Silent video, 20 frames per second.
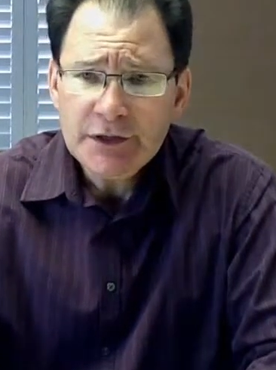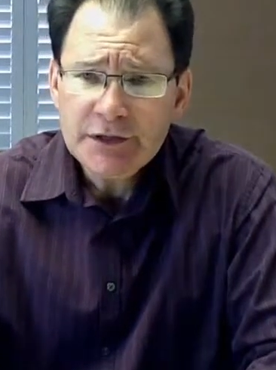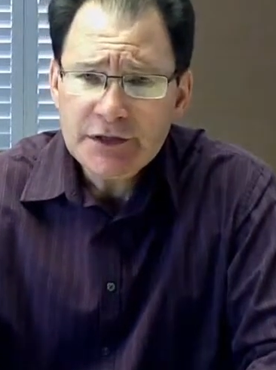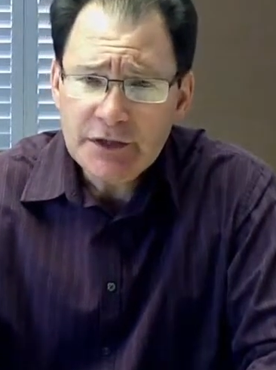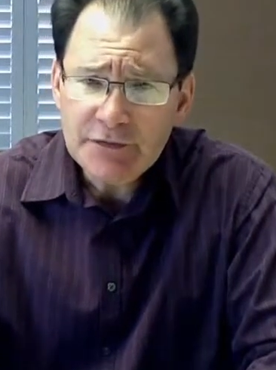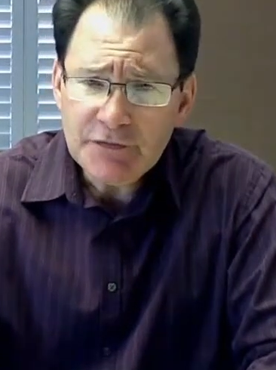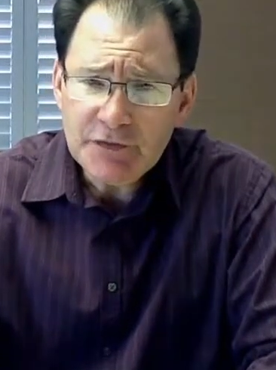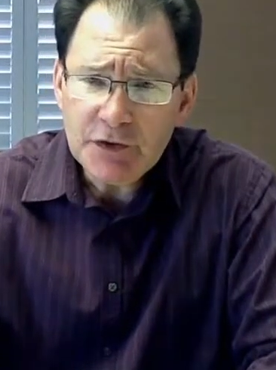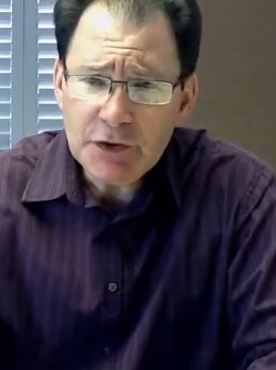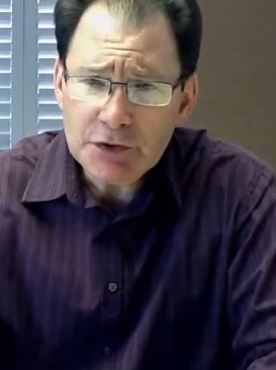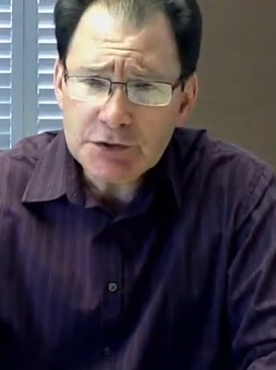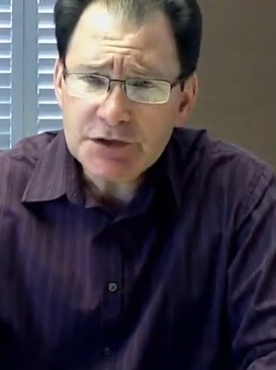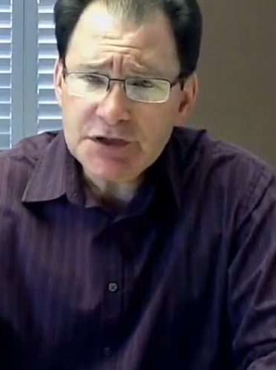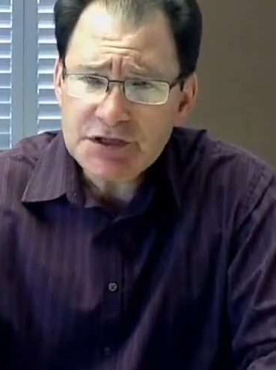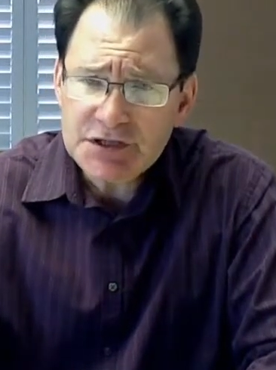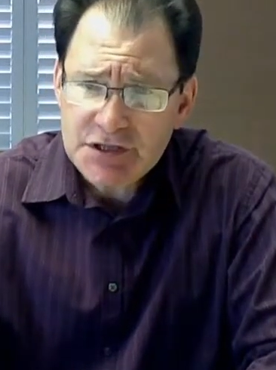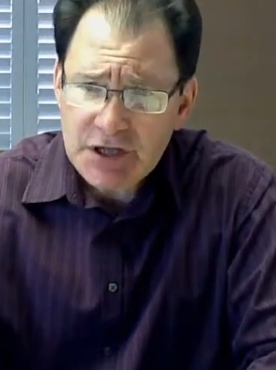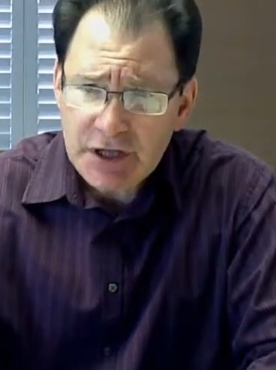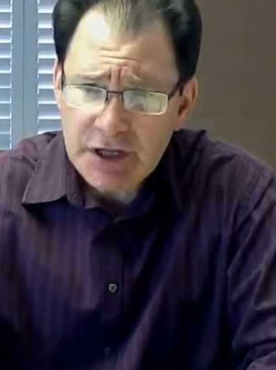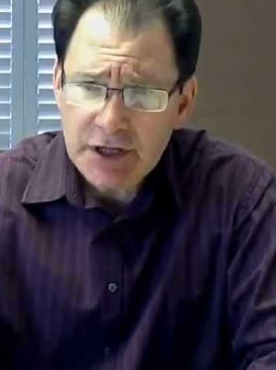difficulty
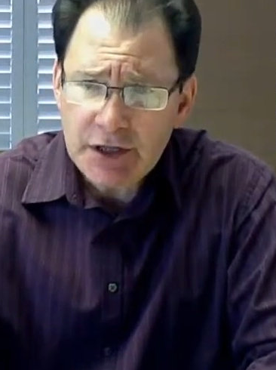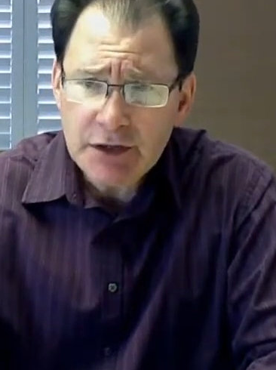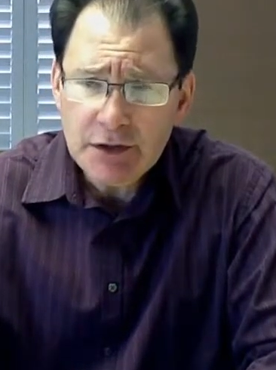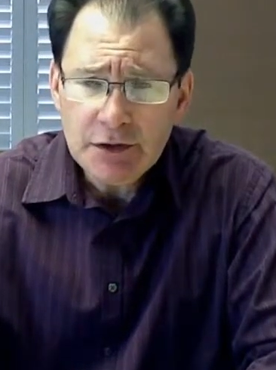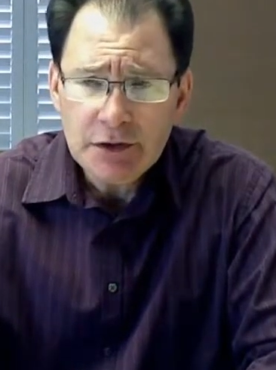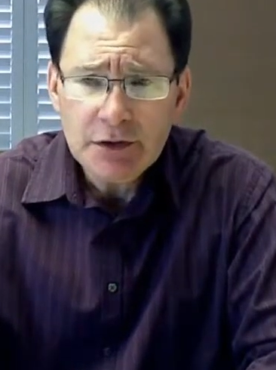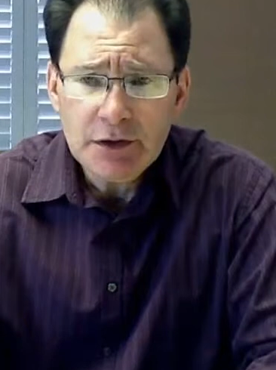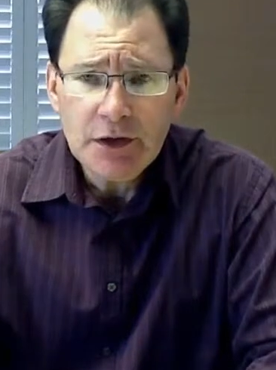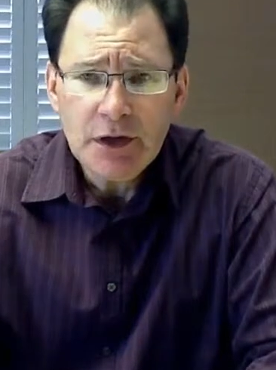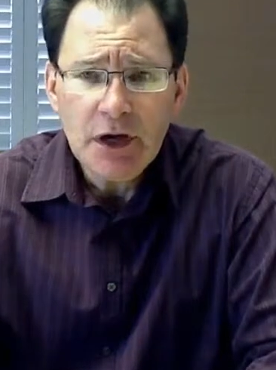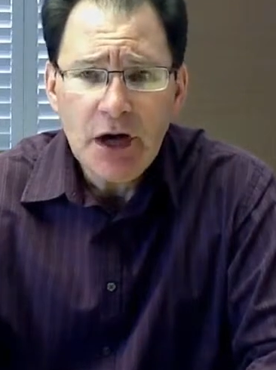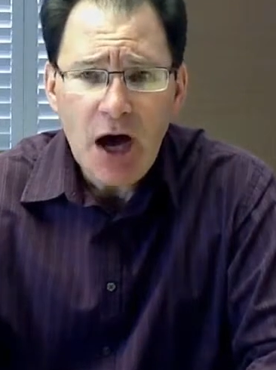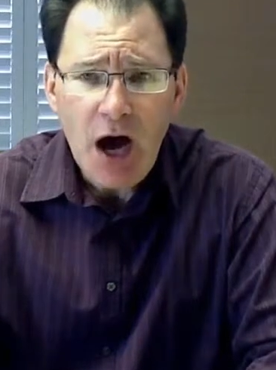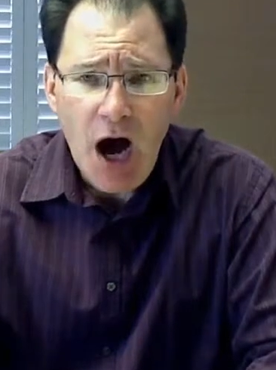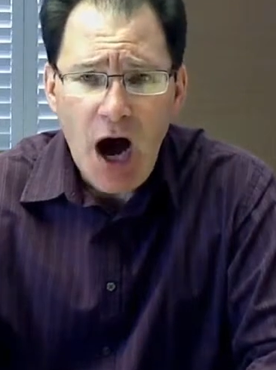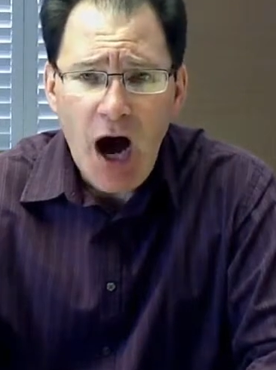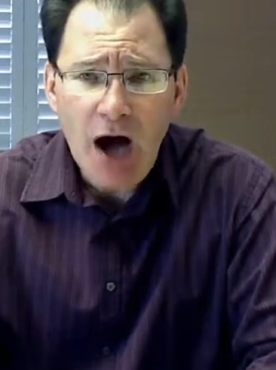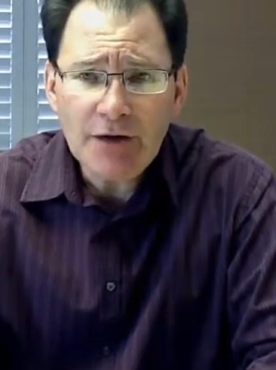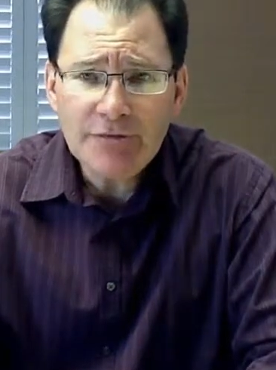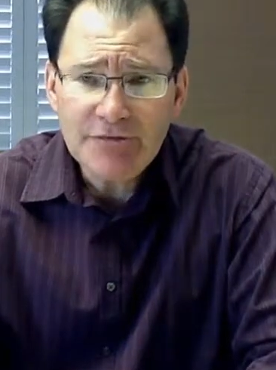sitting,
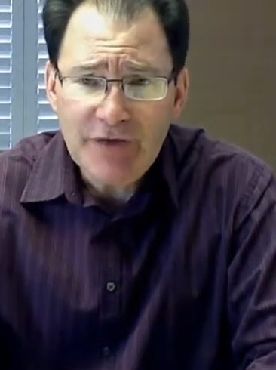odd